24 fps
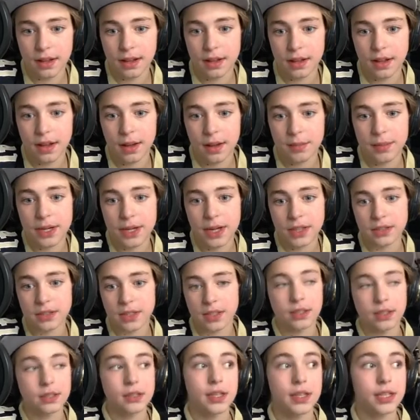I mean, not the
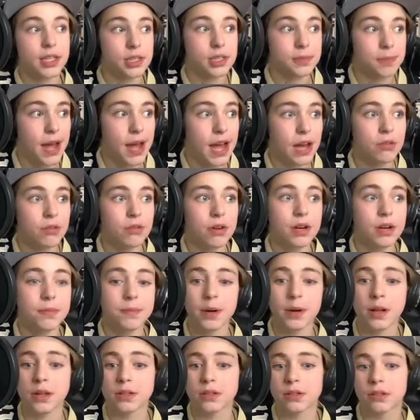cleanest pad work,
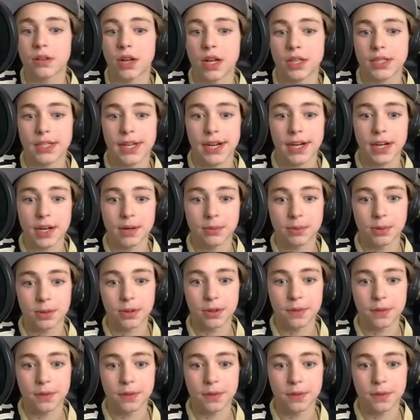but also not terrible.